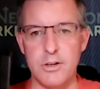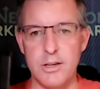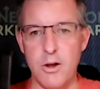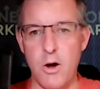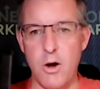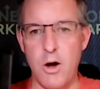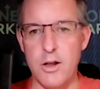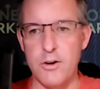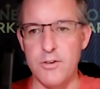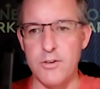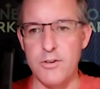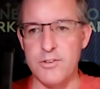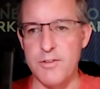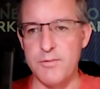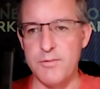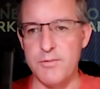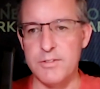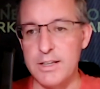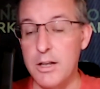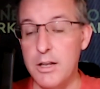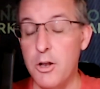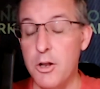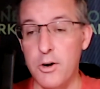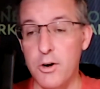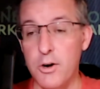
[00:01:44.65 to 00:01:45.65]
you know
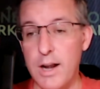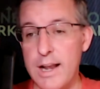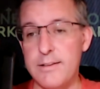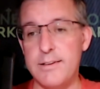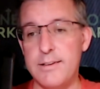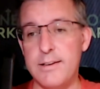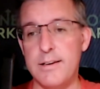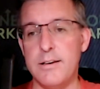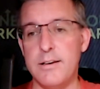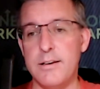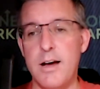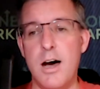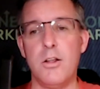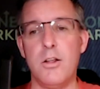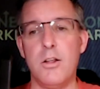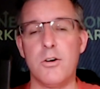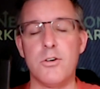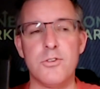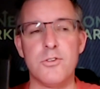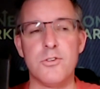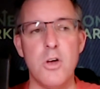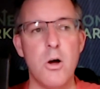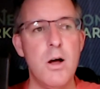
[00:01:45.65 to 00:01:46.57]
117, 118 dollars.